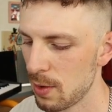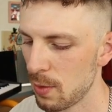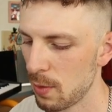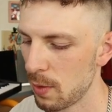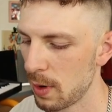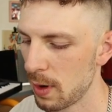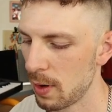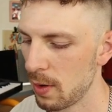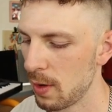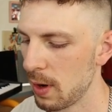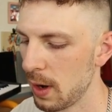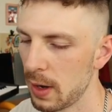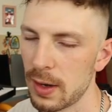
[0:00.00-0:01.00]
or
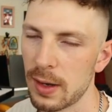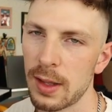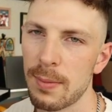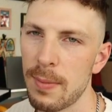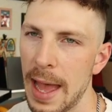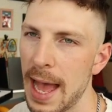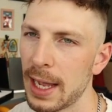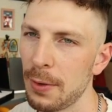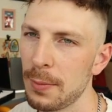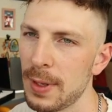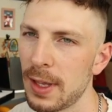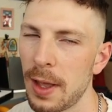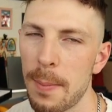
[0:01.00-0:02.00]
on Mac it
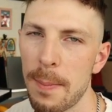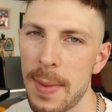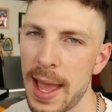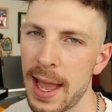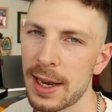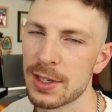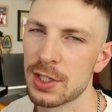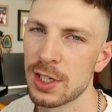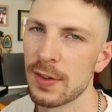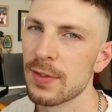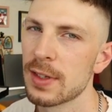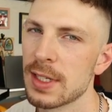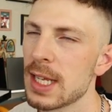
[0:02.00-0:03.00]
would be Command
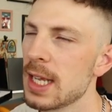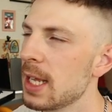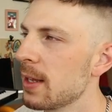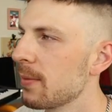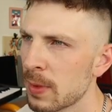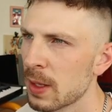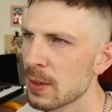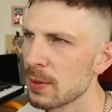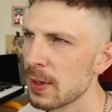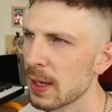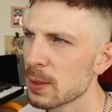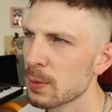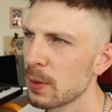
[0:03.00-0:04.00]
Shift T. So
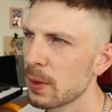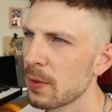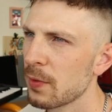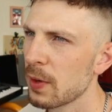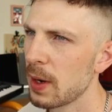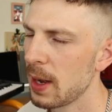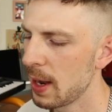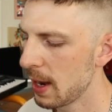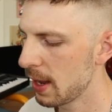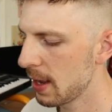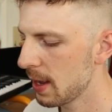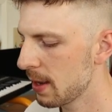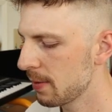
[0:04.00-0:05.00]
next we're looking for a
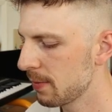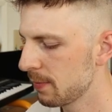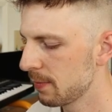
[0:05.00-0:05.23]
hi-hat.